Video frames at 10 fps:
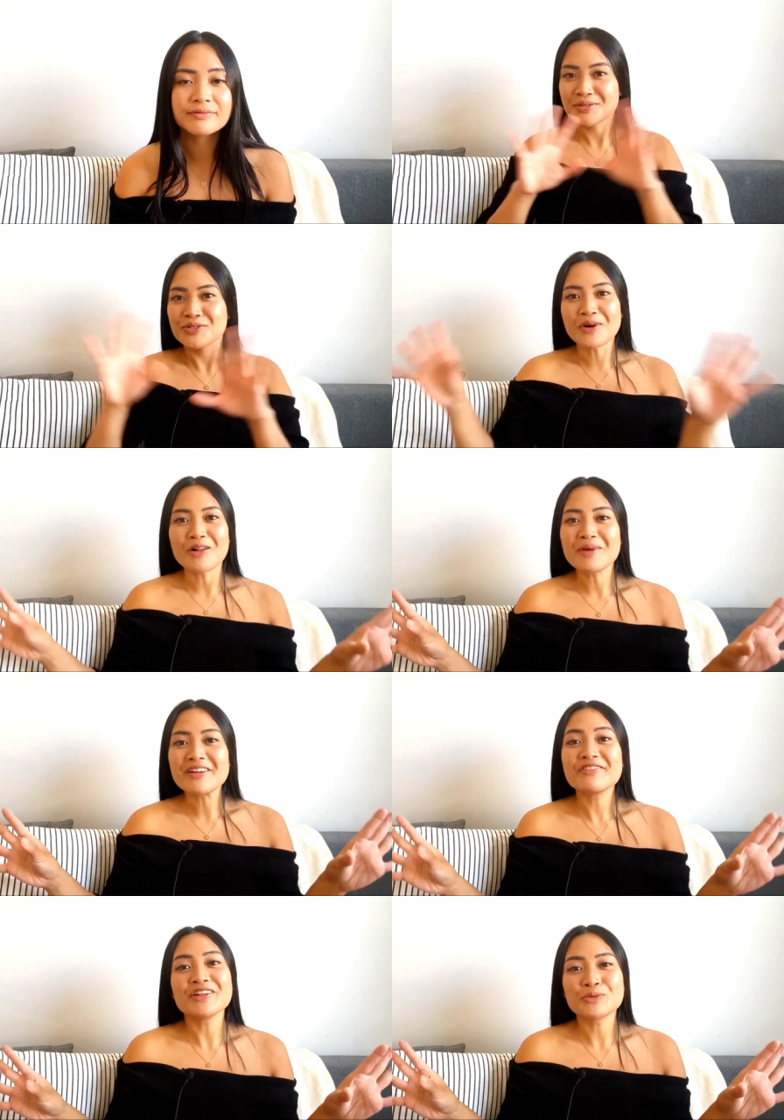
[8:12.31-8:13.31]
So to all
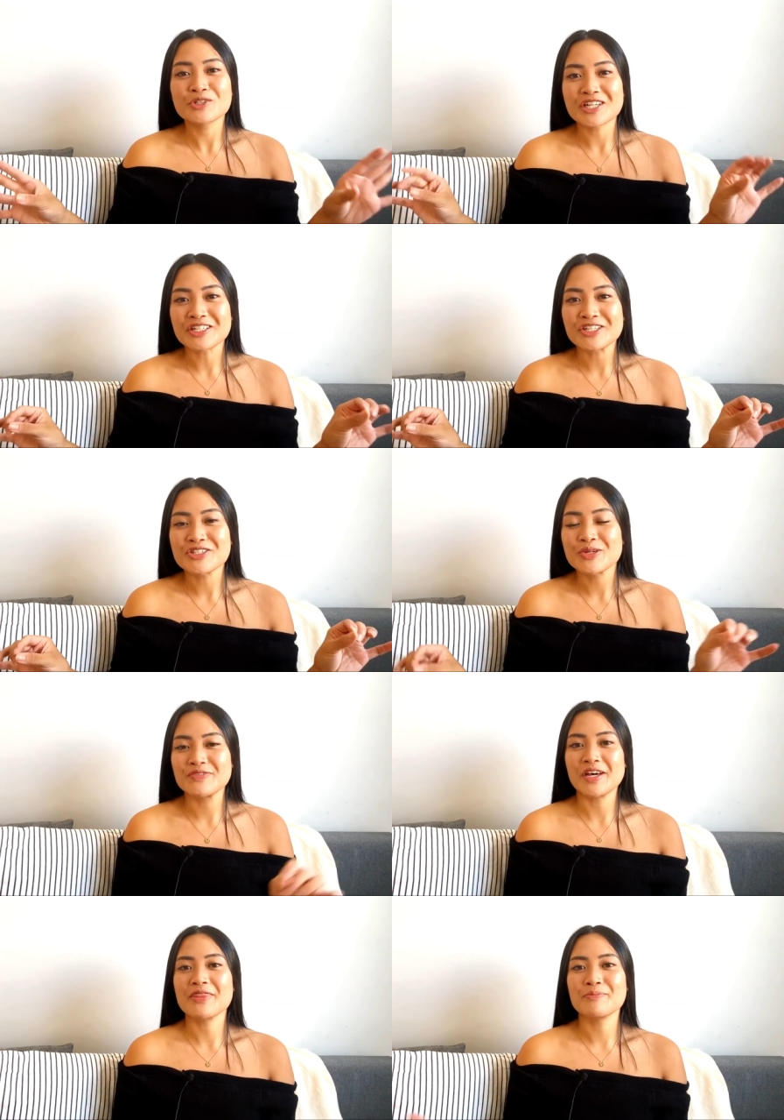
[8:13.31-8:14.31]
my fellow projectors who
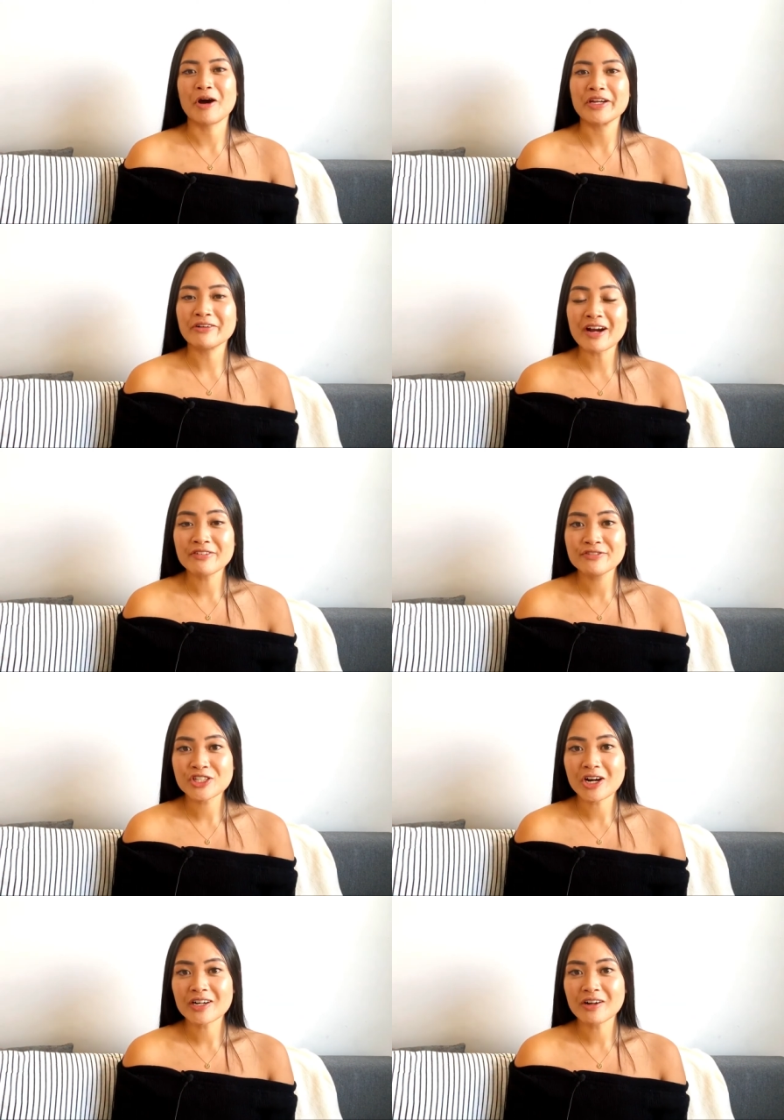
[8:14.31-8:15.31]
have done the body graph
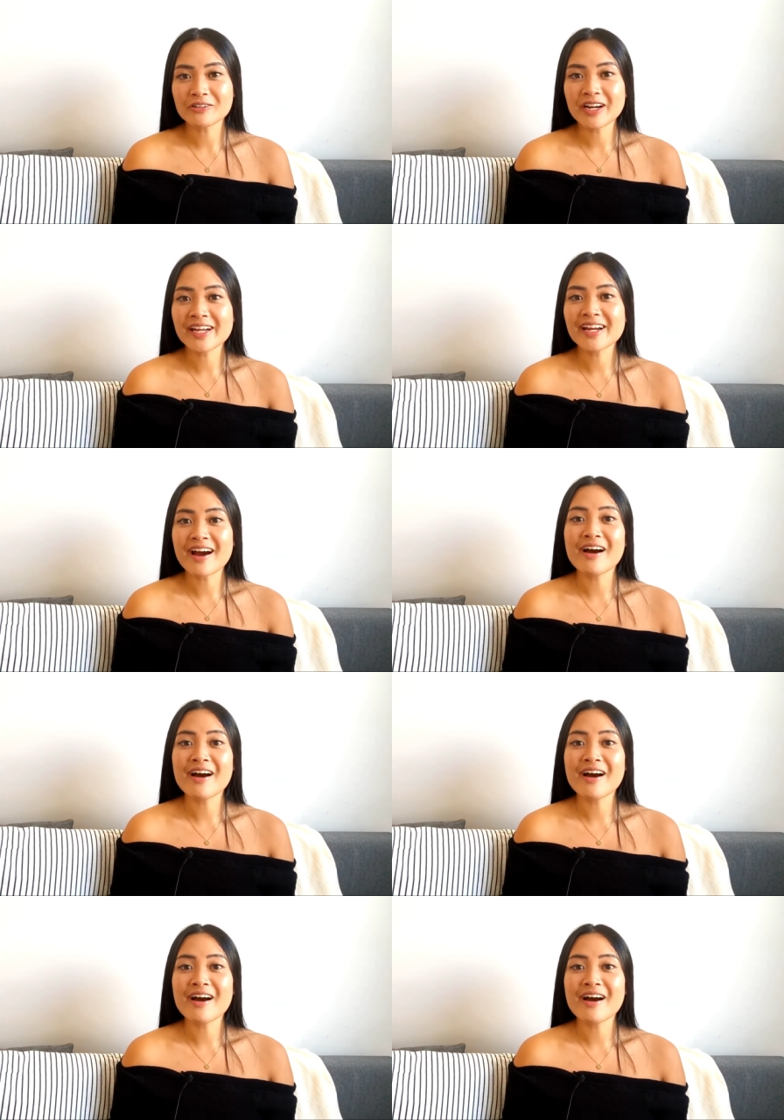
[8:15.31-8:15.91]
chart already,